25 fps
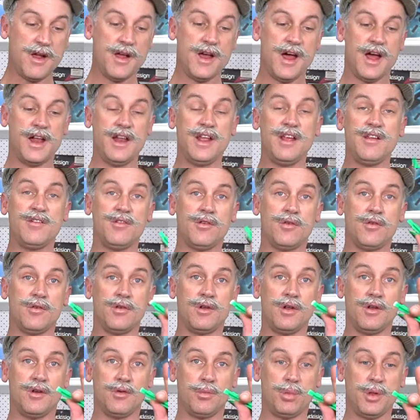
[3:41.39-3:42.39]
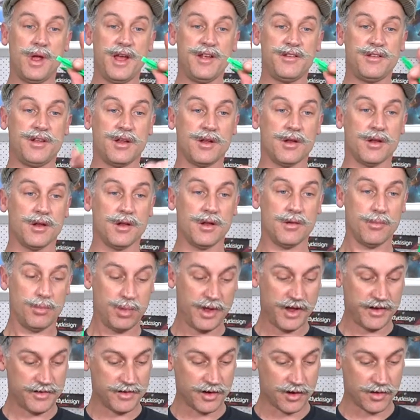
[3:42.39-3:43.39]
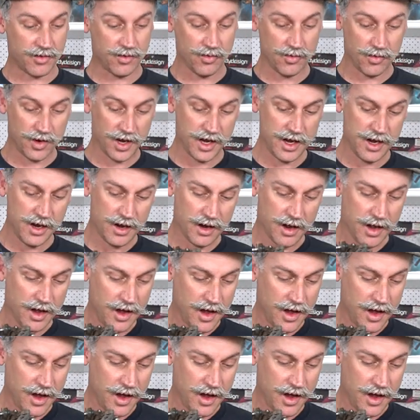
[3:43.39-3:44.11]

And these are good little plastic, plastic tool kit.